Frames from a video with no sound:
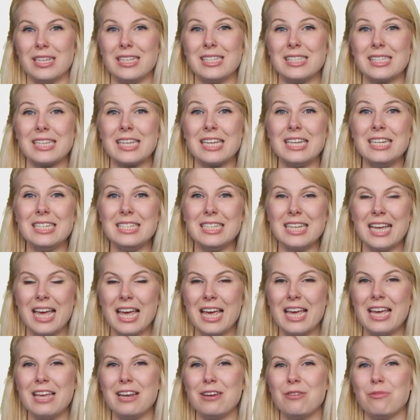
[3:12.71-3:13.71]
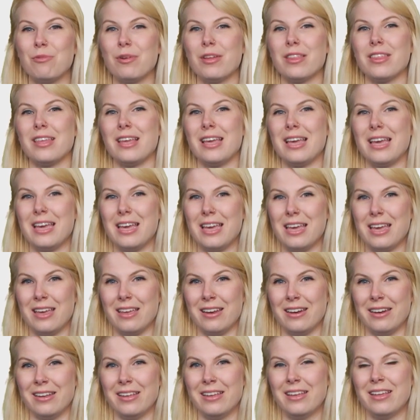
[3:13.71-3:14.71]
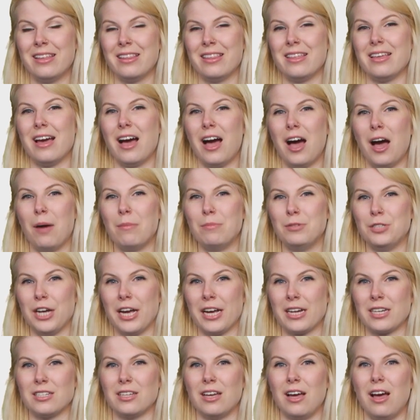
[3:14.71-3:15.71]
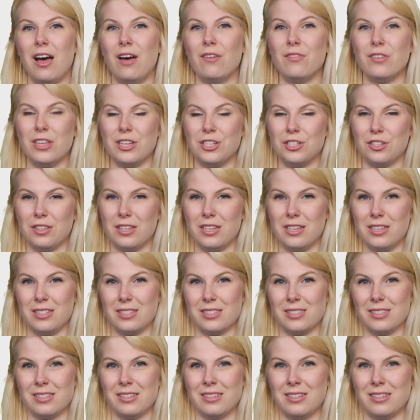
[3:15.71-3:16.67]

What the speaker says: It's contained within the object of each of these.